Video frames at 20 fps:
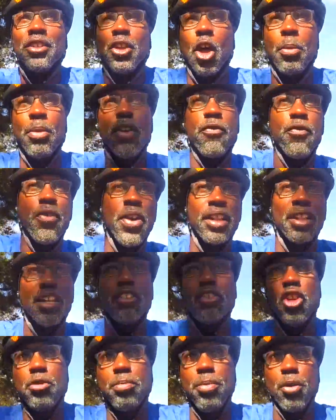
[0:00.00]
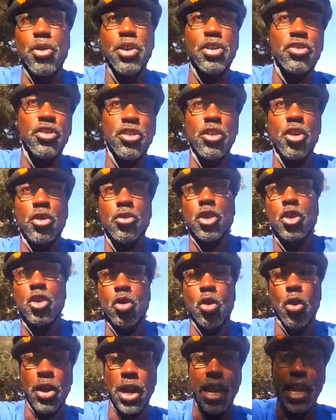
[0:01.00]
Don't be afraid to let these baristas know that
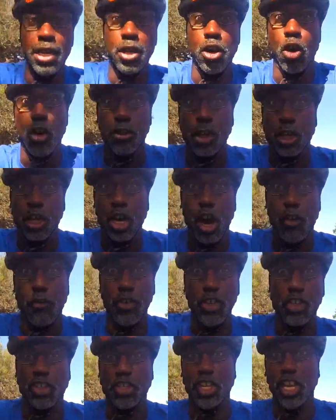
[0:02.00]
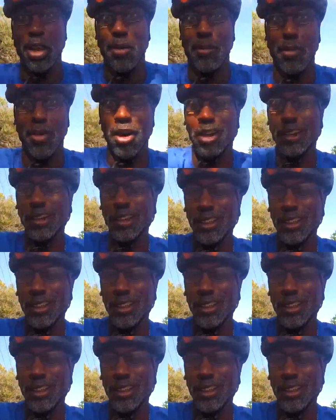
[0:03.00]
you are in on the coffee skim.